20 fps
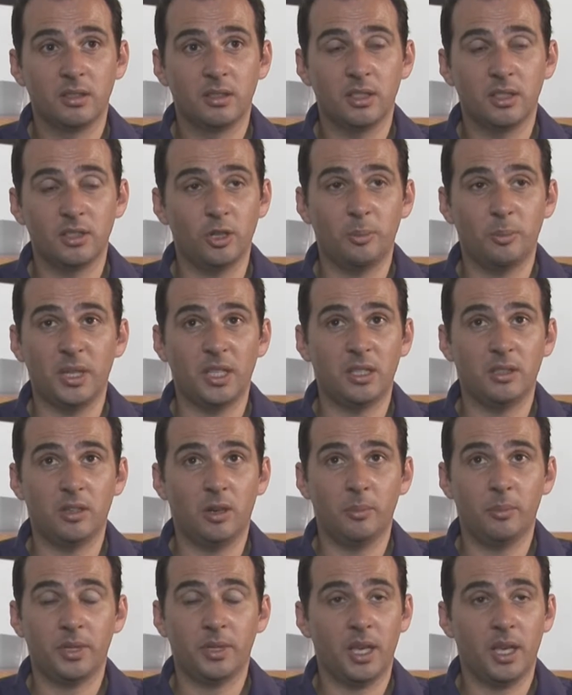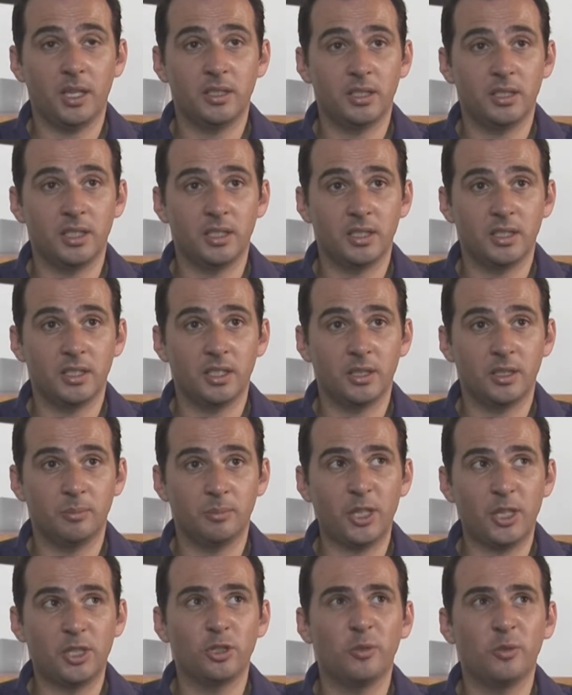It's not being complicated, and
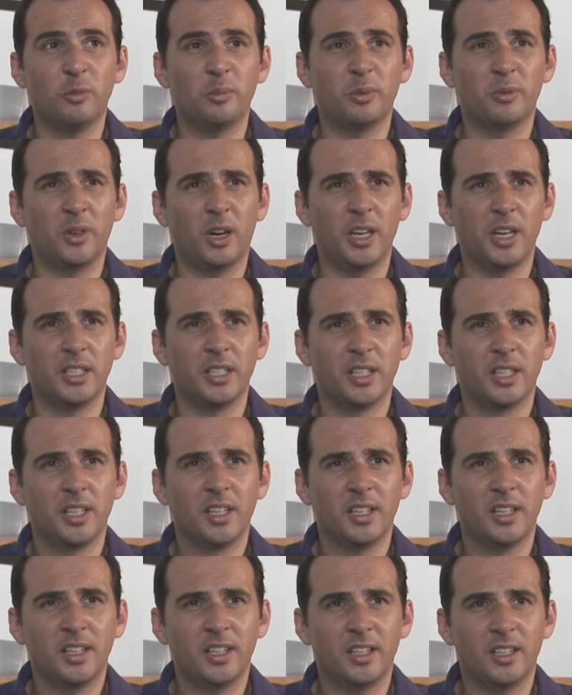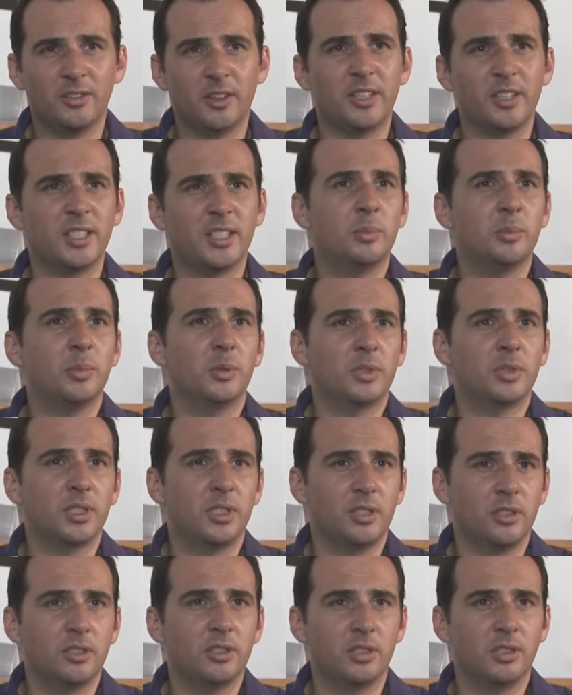patients often provide a very simple
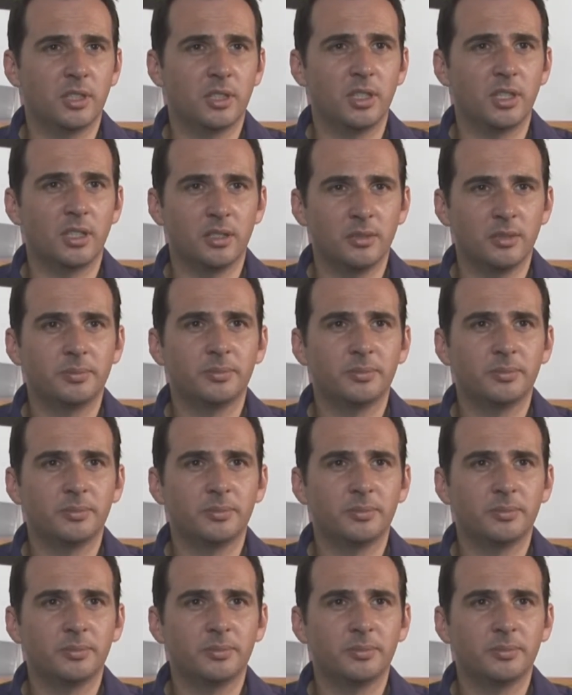solution, I think.